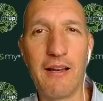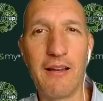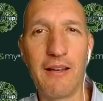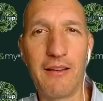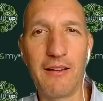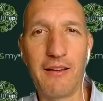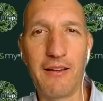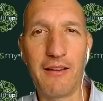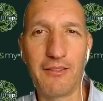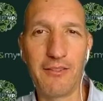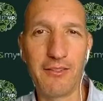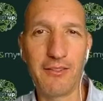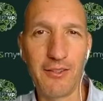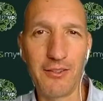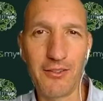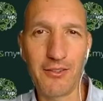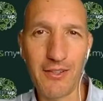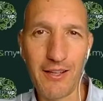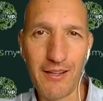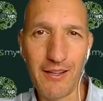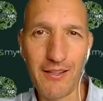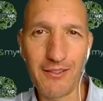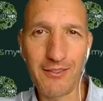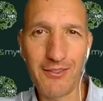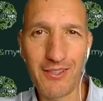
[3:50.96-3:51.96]
As they
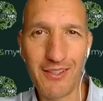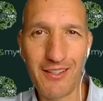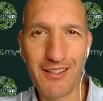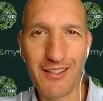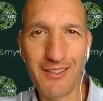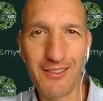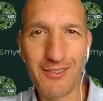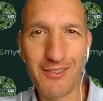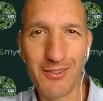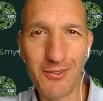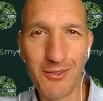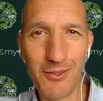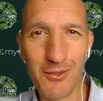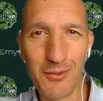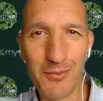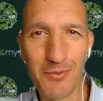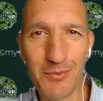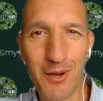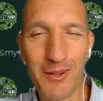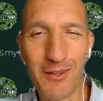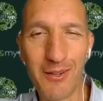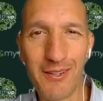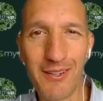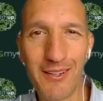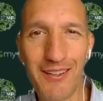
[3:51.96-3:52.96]
say, sitting is the new
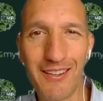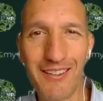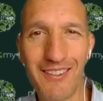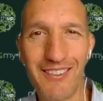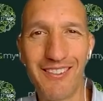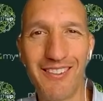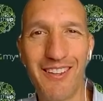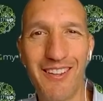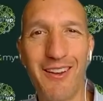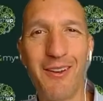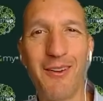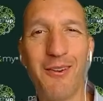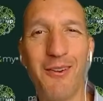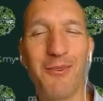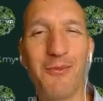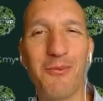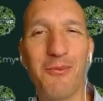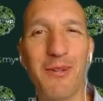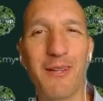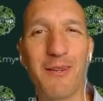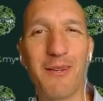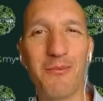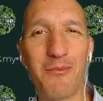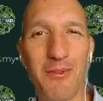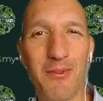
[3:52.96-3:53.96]
smoking.
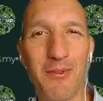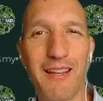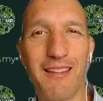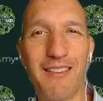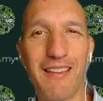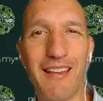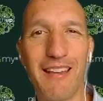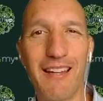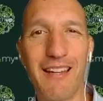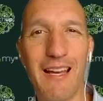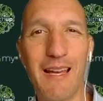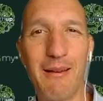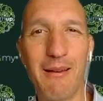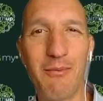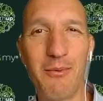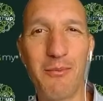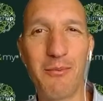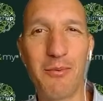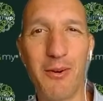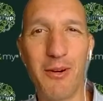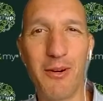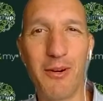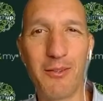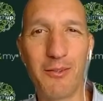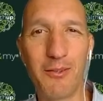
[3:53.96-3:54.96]
So we can break that
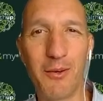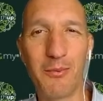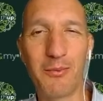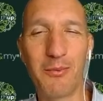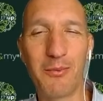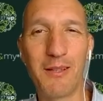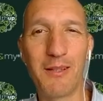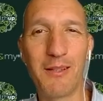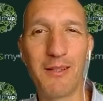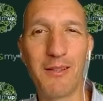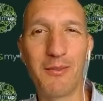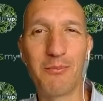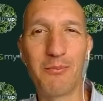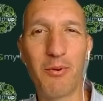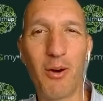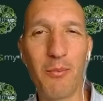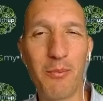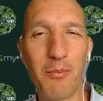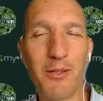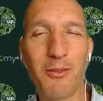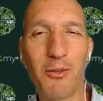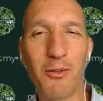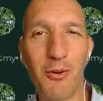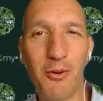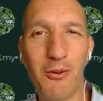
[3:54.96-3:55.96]
habit by adopting this
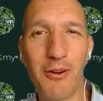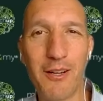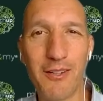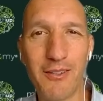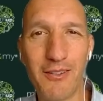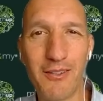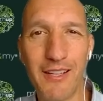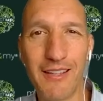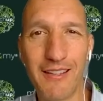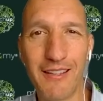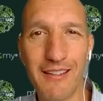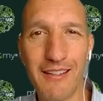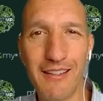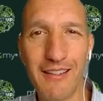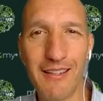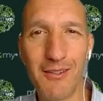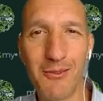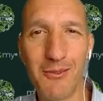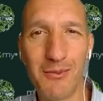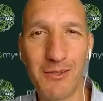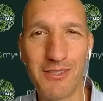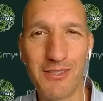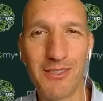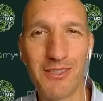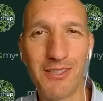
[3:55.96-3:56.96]
Pomodoro
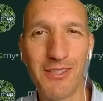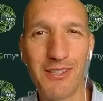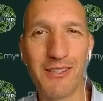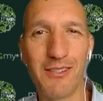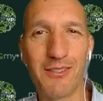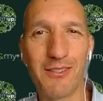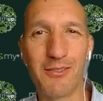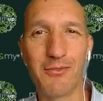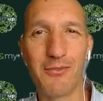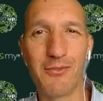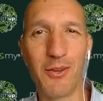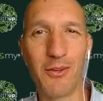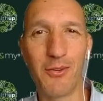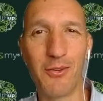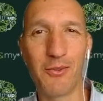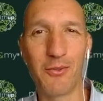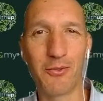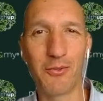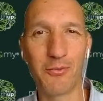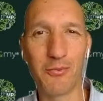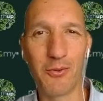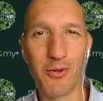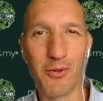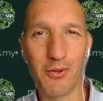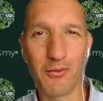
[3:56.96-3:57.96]
technique, which is
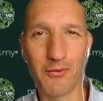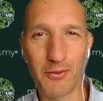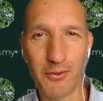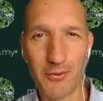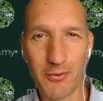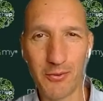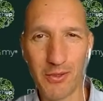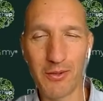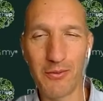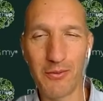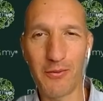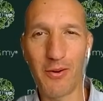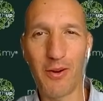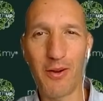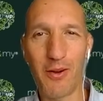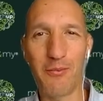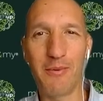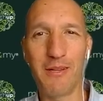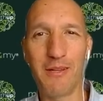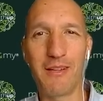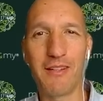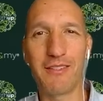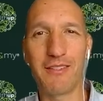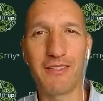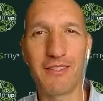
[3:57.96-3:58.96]
focus work for
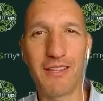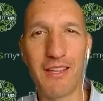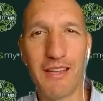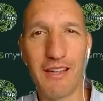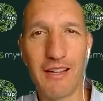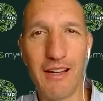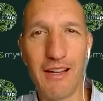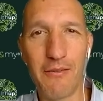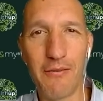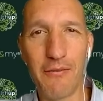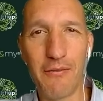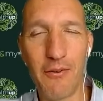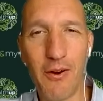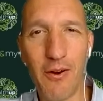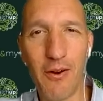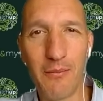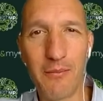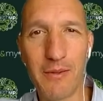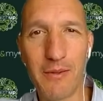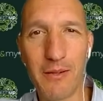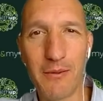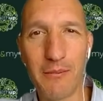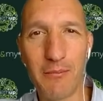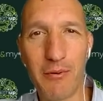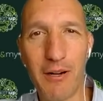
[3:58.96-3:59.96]
25 minutes, get up,
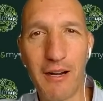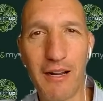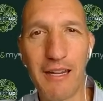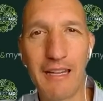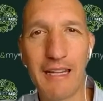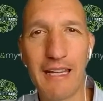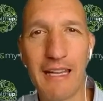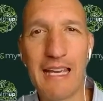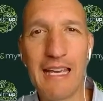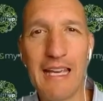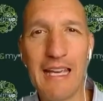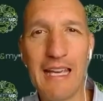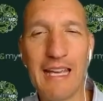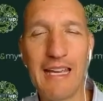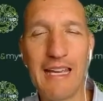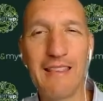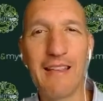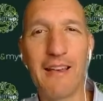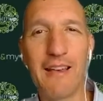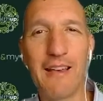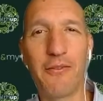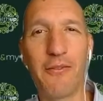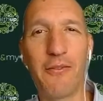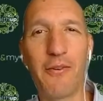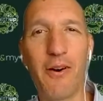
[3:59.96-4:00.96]
5-minute break.
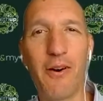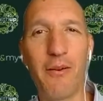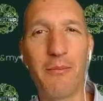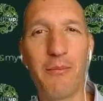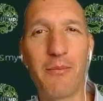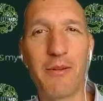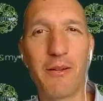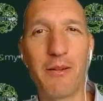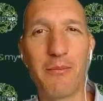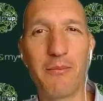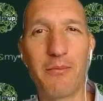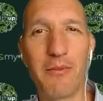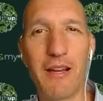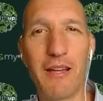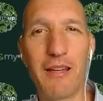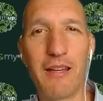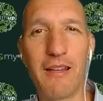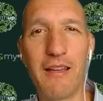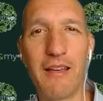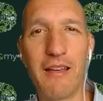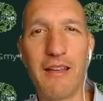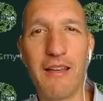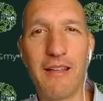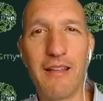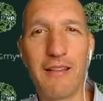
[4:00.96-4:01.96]
In that 5-minute
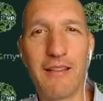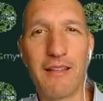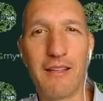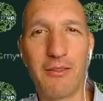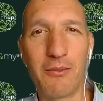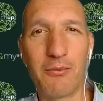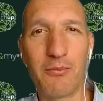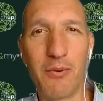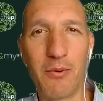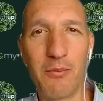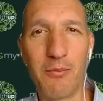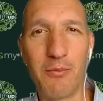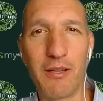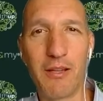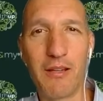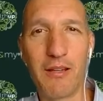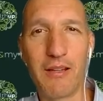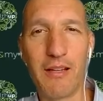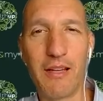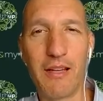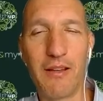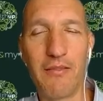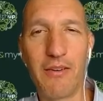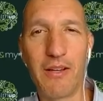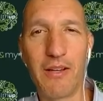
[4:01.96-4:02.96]
break, that's when we
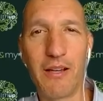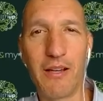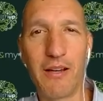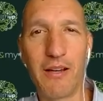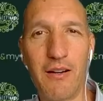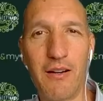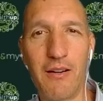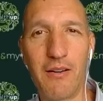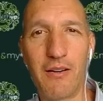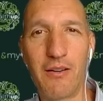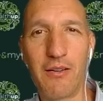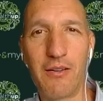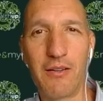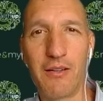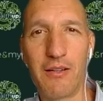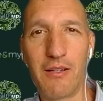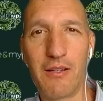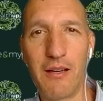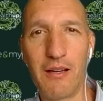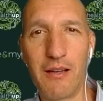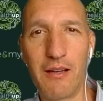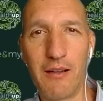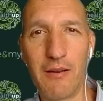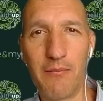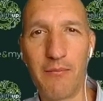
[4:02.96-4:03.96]
can our
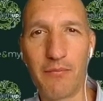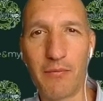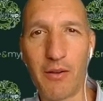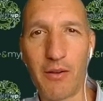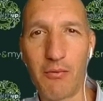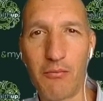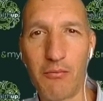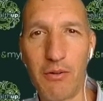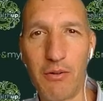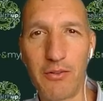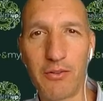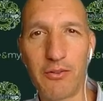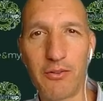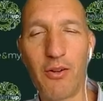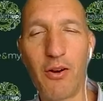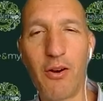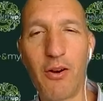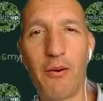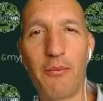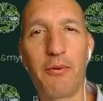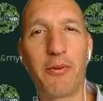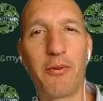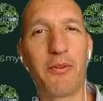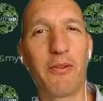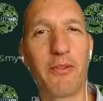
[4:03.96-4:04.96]
rest
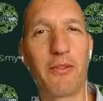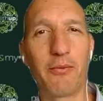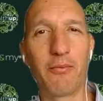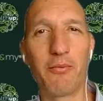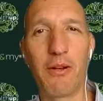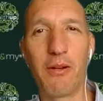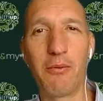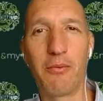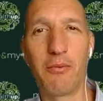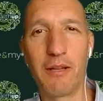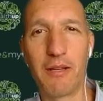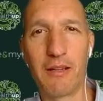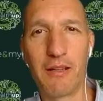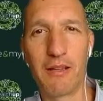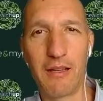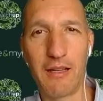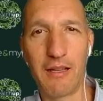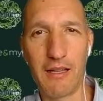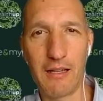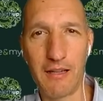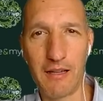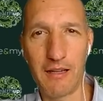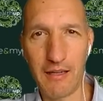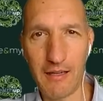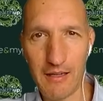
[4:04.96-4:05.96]
off. It's where we
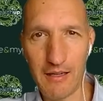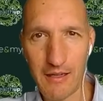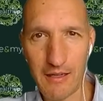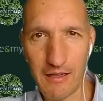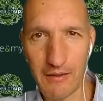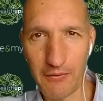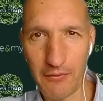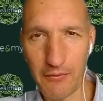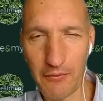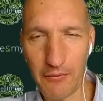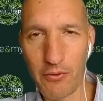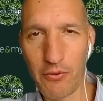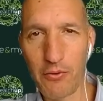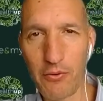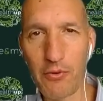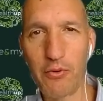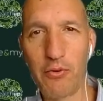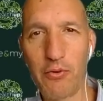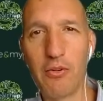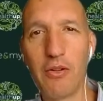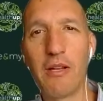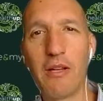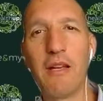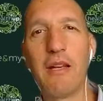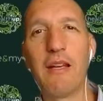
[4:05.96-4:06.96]
can get our
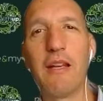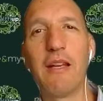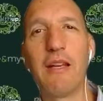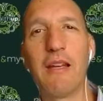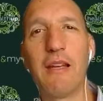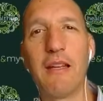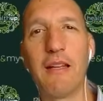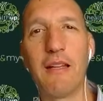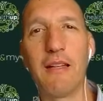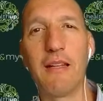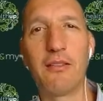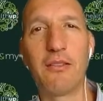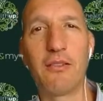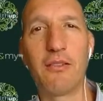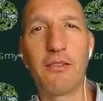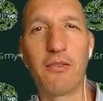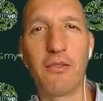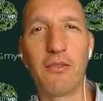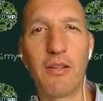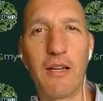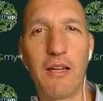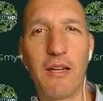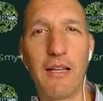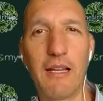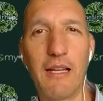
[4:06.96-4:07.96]
food. It
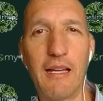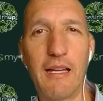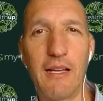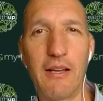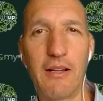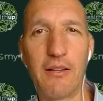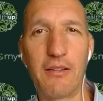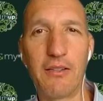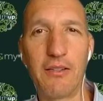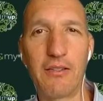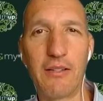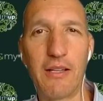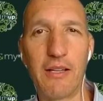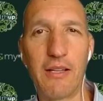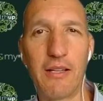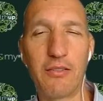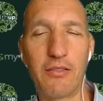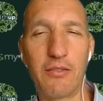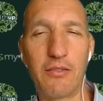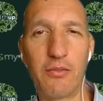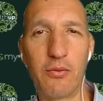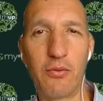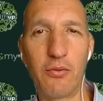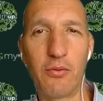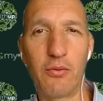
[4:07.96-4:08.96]
allows
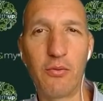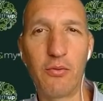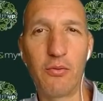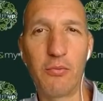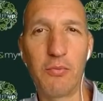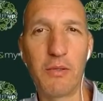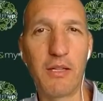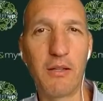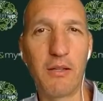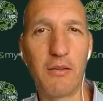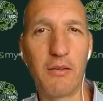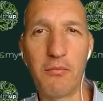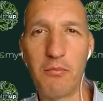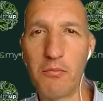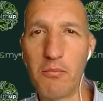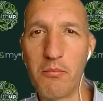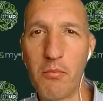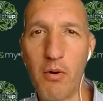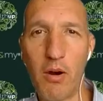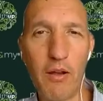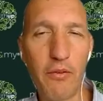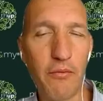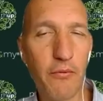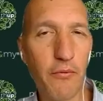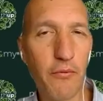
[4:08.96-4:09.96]
us to a bit of
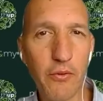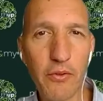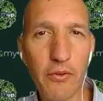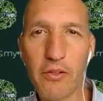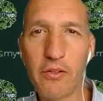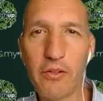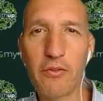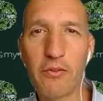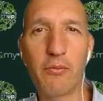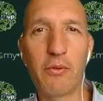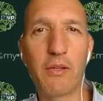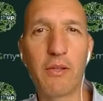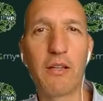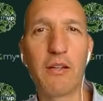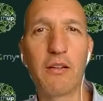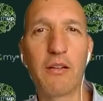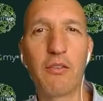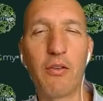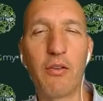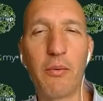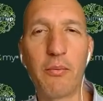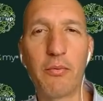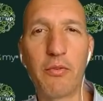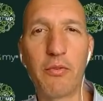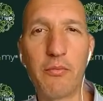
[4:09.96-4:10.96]
mindfulness. We
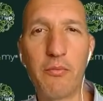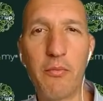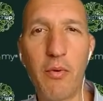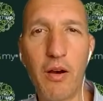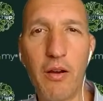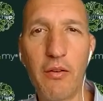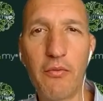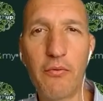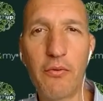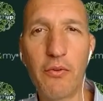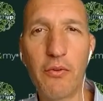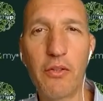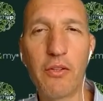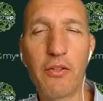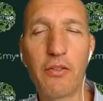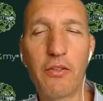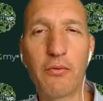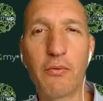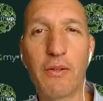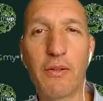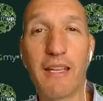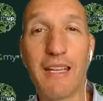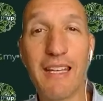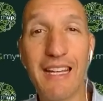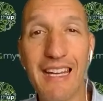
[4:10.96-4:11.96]
can adopt some
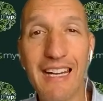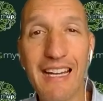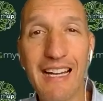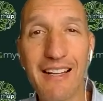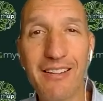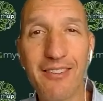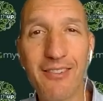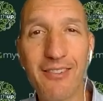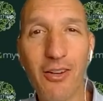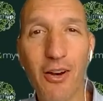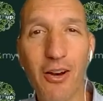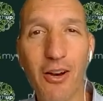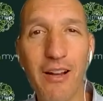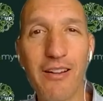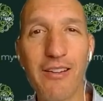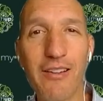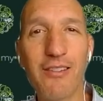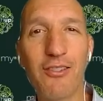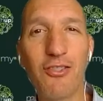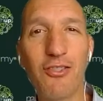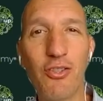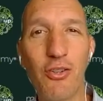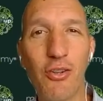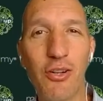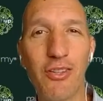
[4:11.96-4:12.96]
mindfulness. We can get outside
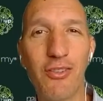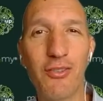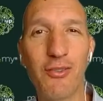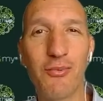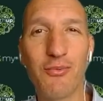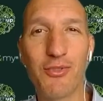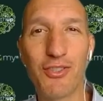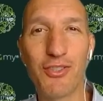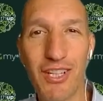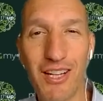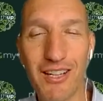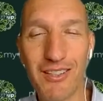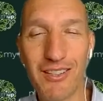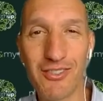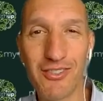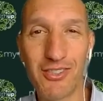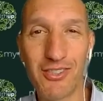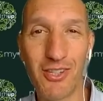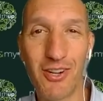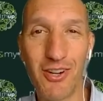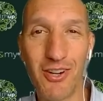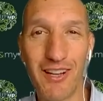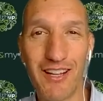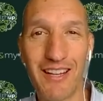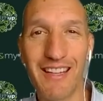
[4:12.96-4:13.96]
and enjoy some
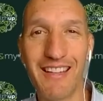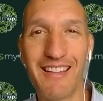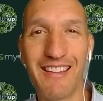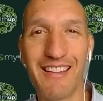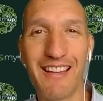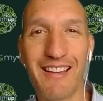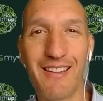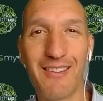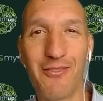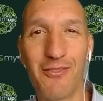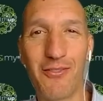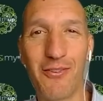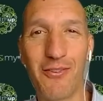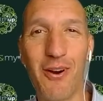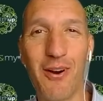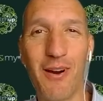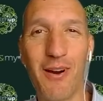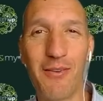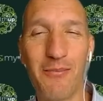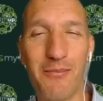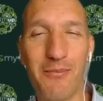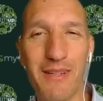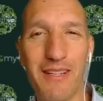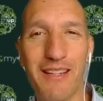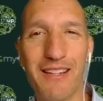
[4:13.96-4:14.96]
sunshine in that
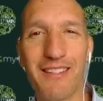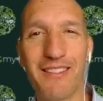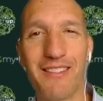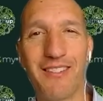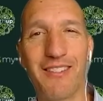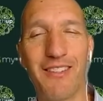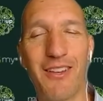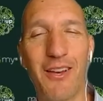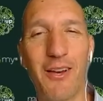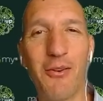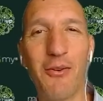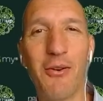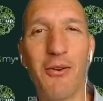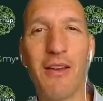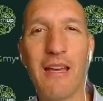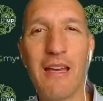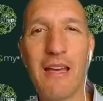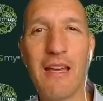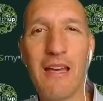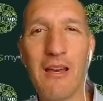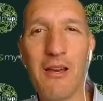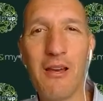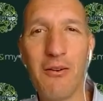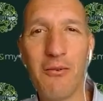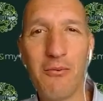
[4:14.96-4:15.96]
5 minutes. So
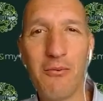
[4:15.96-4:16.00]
